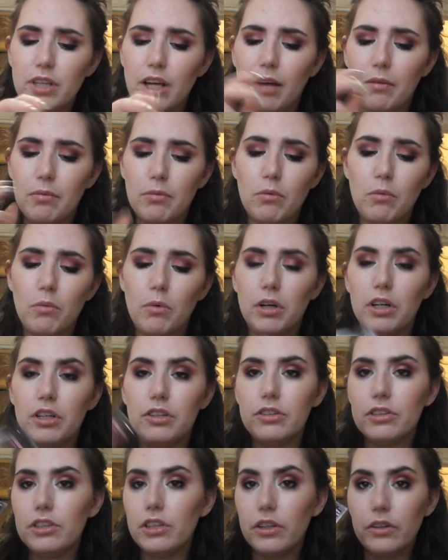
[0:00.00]
that I've
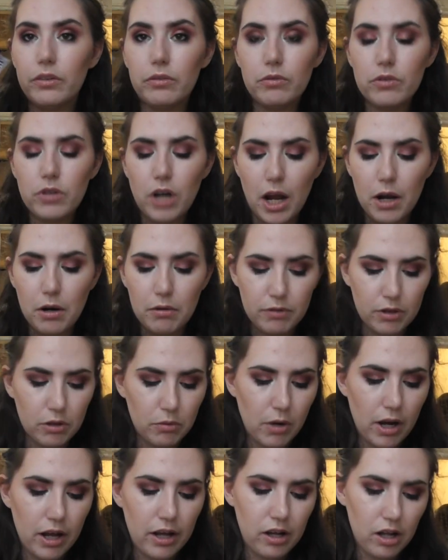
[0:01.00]
wanted to try out for a
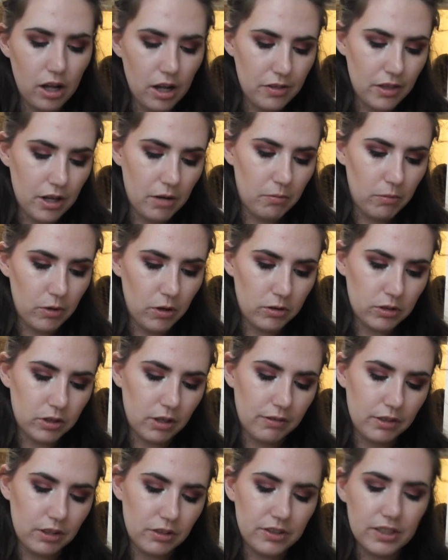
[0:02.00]
while, and then we also
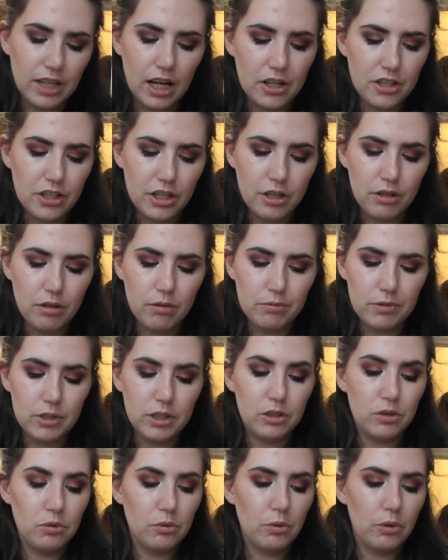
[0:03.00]
have a little sachet of the
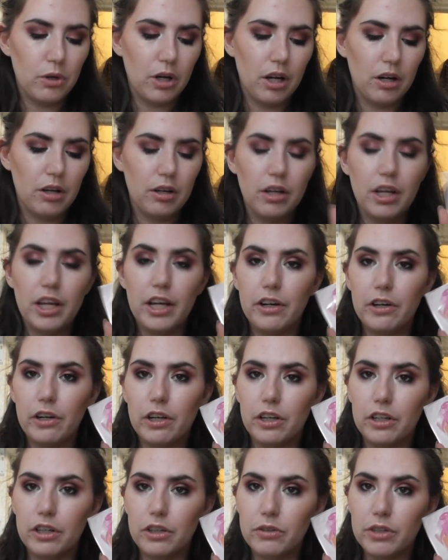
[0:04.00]
No Cut
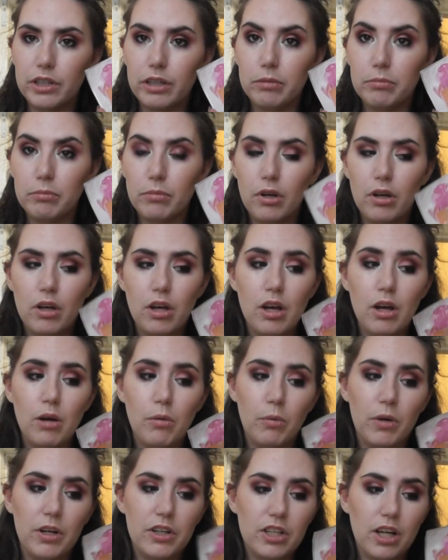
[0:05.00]
Haircut Cream,
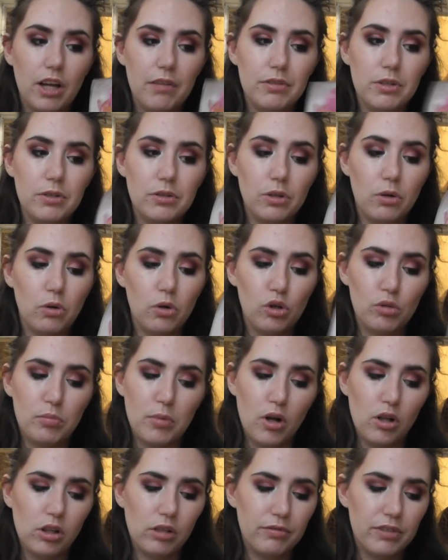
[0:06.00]
which I've used a whole
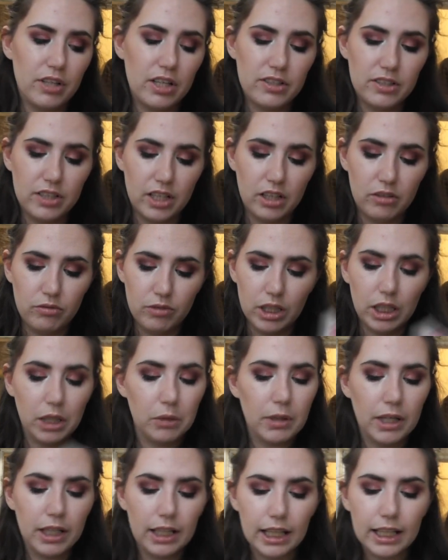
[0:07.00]
bottle of this and I really
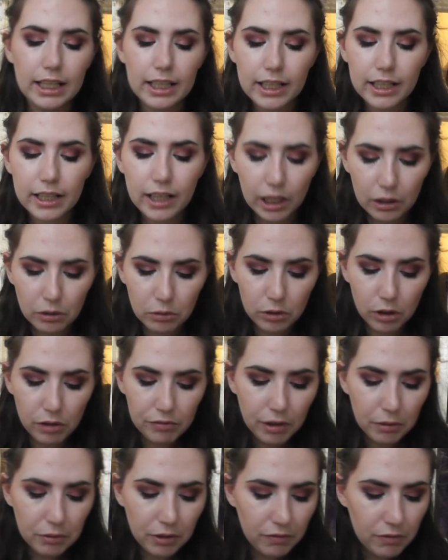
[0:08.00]
quite like it. I don't know
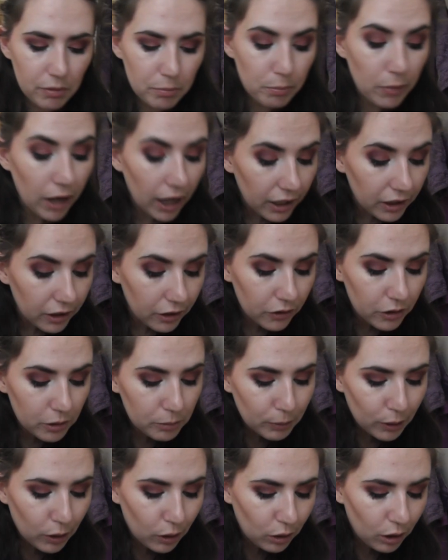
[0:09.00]
if I would ever buy another
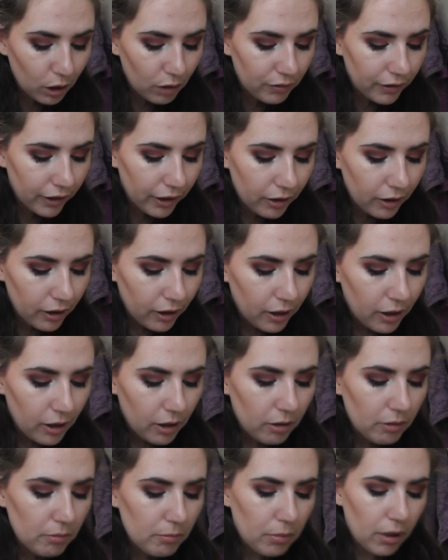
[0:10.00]
bottle of it,
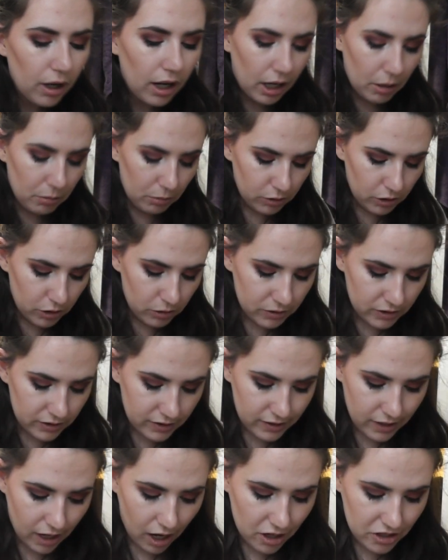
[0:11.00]
but I will use a
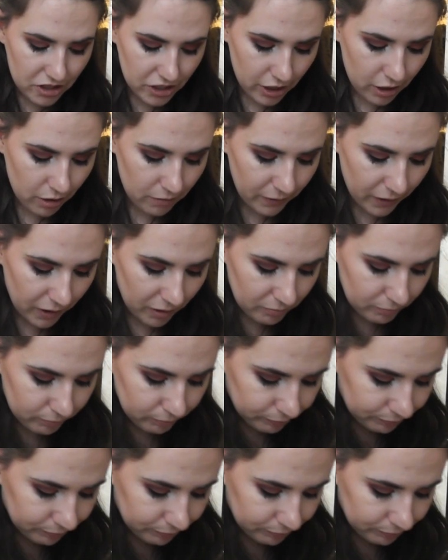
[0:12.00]
sachet of it.